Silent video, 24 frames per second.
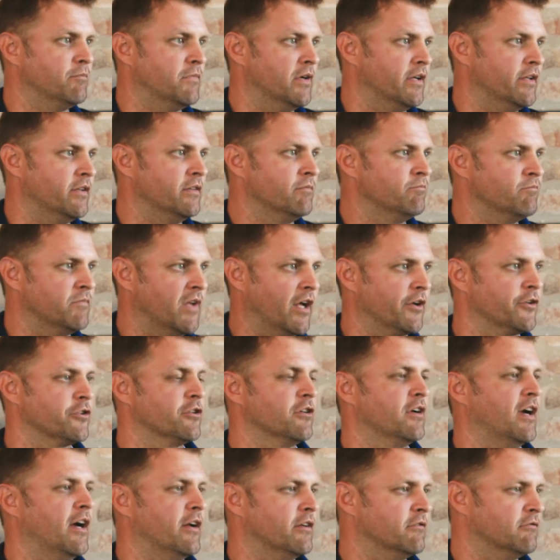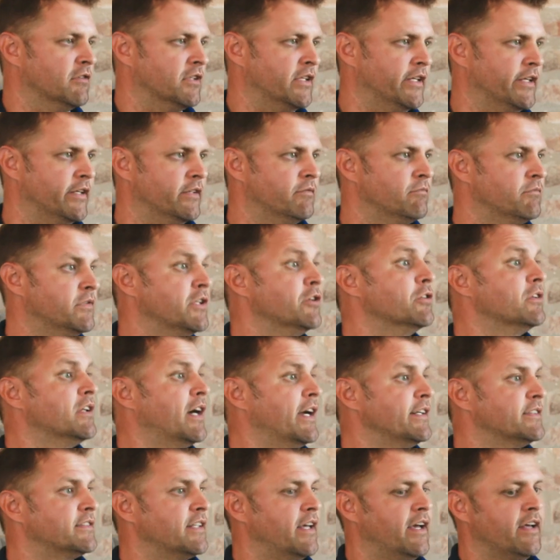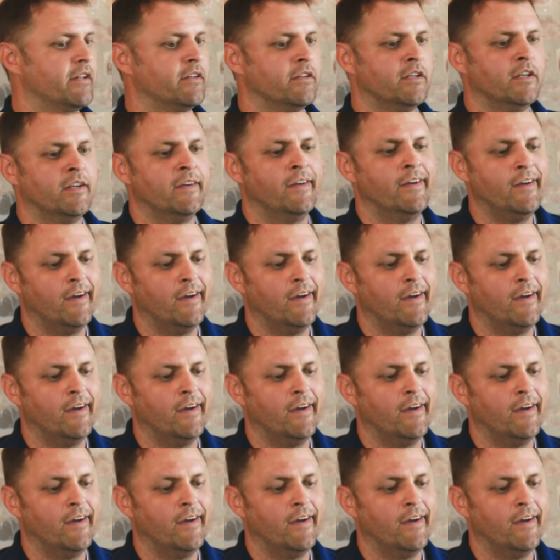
but not sure how to really utilize that.